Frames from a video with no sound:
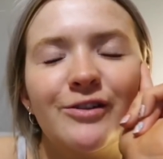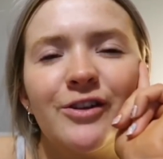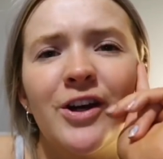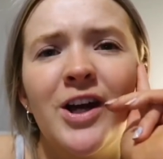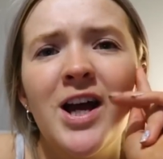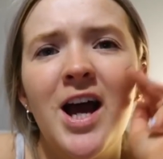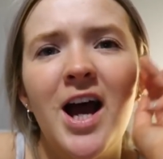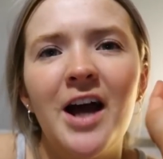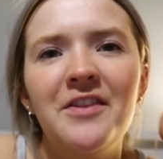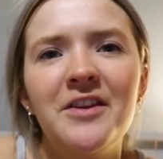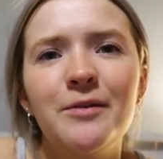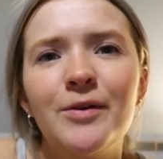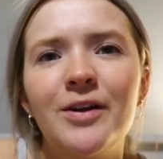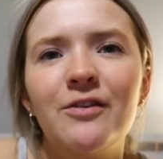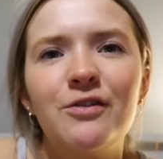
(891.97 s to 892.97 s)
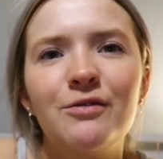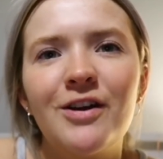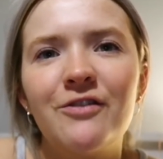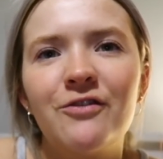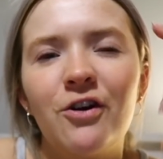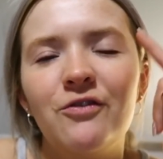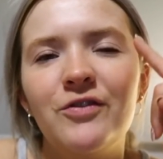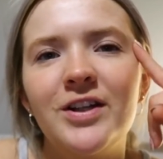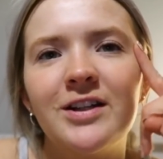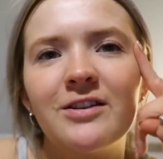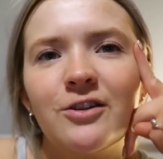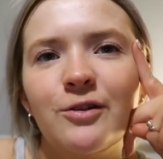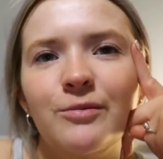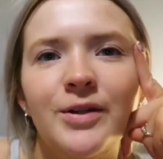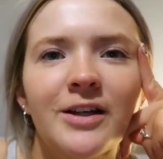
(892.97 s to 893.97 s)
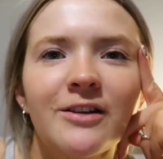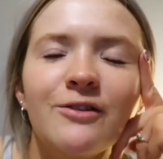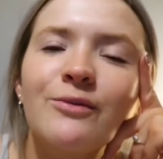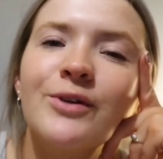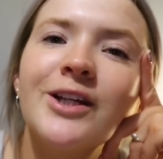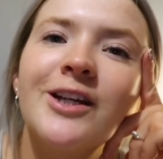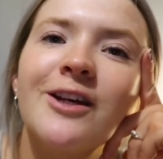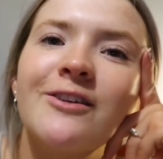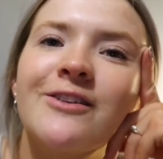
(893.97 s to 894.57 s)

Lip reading: So I think I'm going to have 3 or 4 videos up next week.